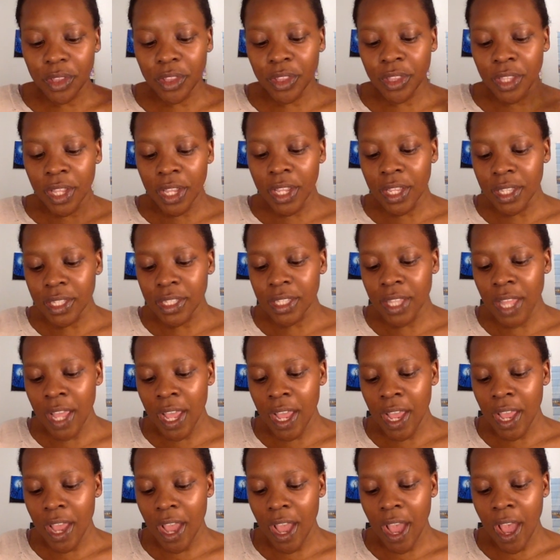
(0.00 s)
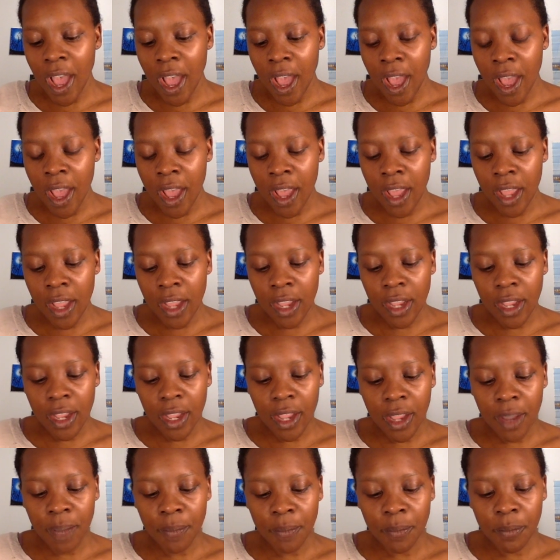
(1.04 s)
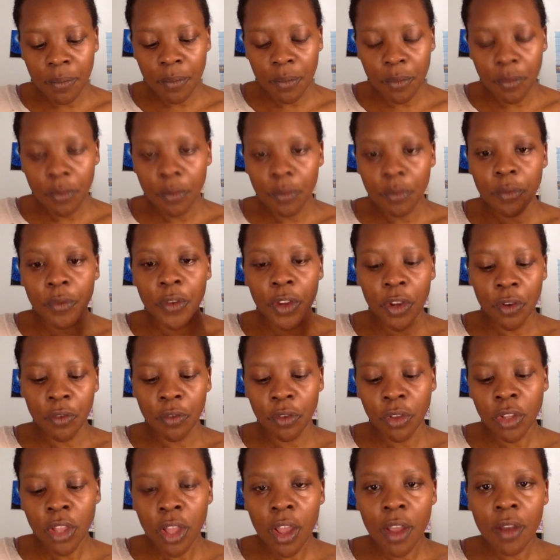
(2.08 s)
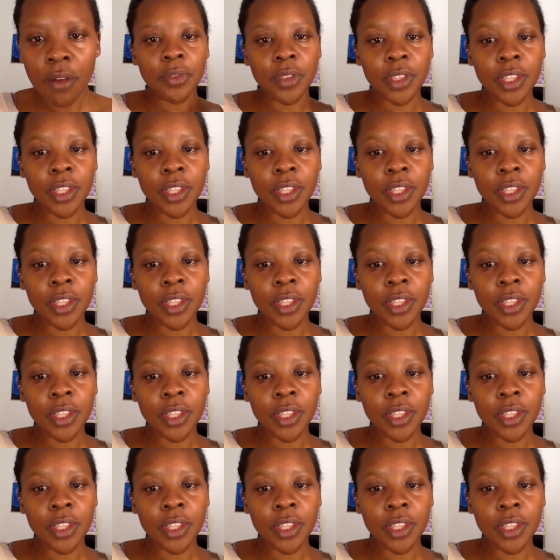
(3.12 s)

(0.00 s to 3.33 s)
Things that I am fearful of.